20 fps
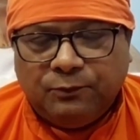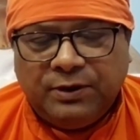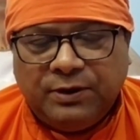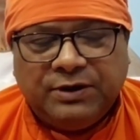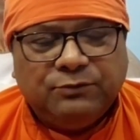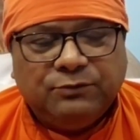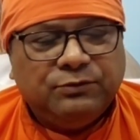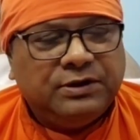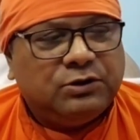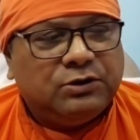
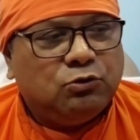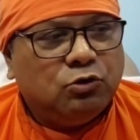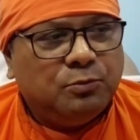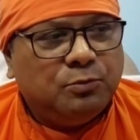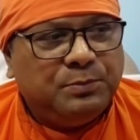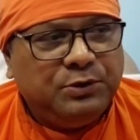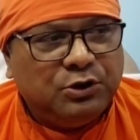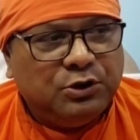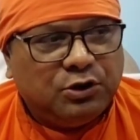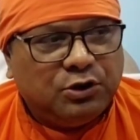when we
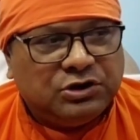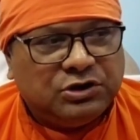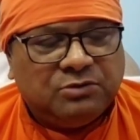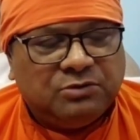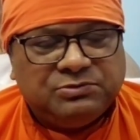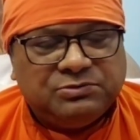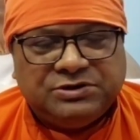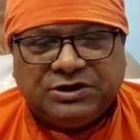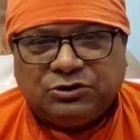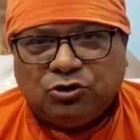go beyond
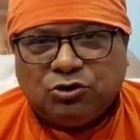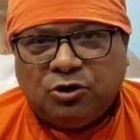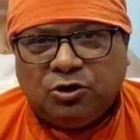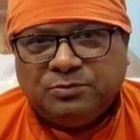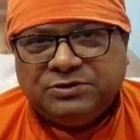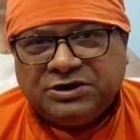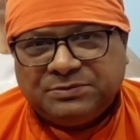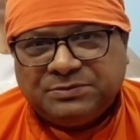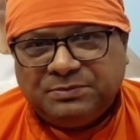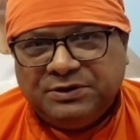the
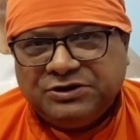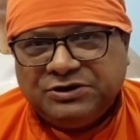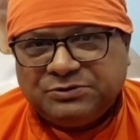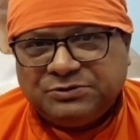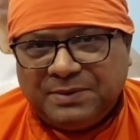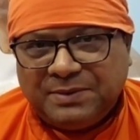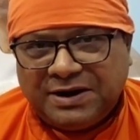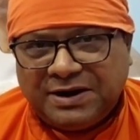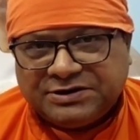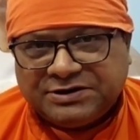object
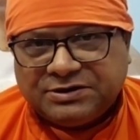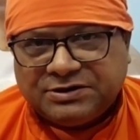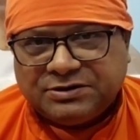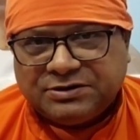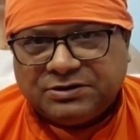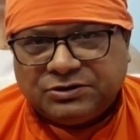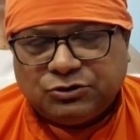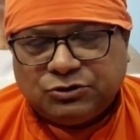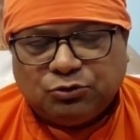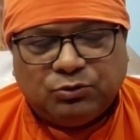means
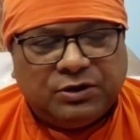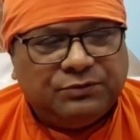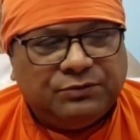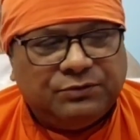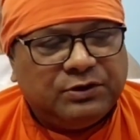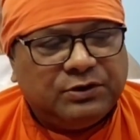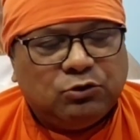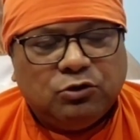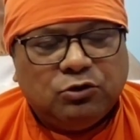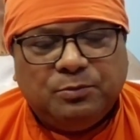matter. So
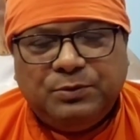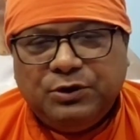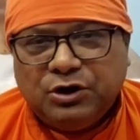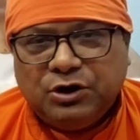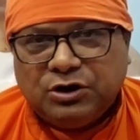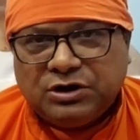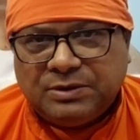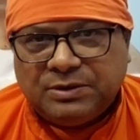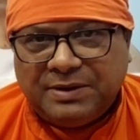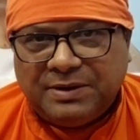when we go
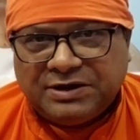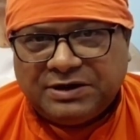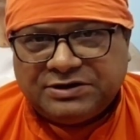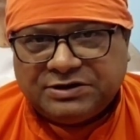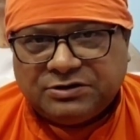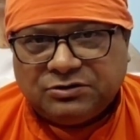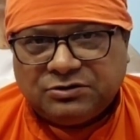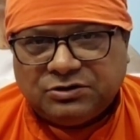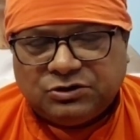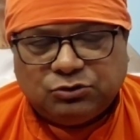beyond the
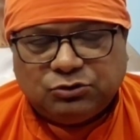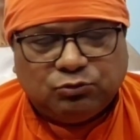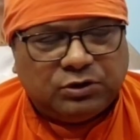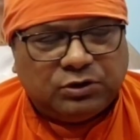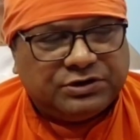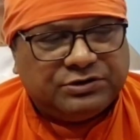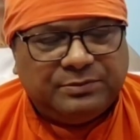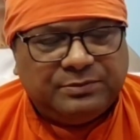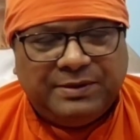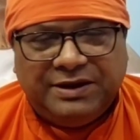matter, so
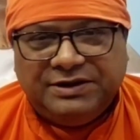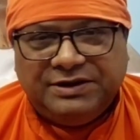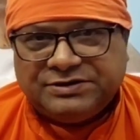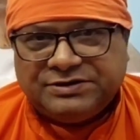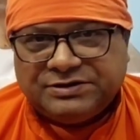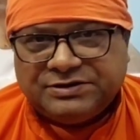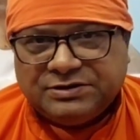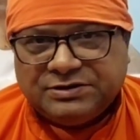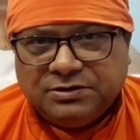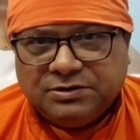what
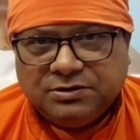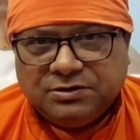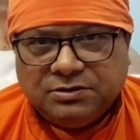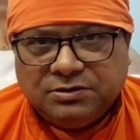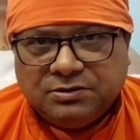remains?